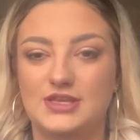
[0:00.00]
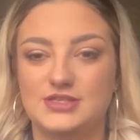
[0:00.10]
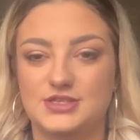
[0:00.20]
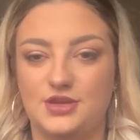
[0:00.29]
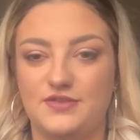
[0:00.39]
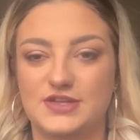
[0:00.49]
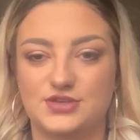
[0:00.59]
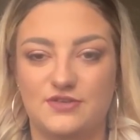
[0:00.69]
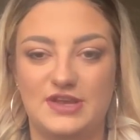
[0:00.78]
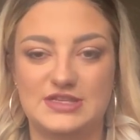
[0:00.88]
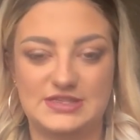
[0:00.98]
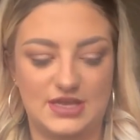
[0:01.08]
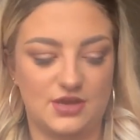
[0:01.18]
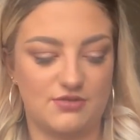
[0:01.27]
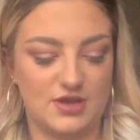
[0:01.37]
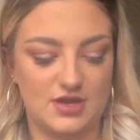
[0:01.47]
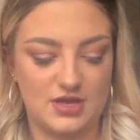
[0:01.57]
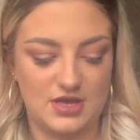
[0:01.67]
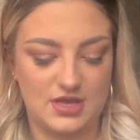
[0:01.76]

these two Victoria's Secret,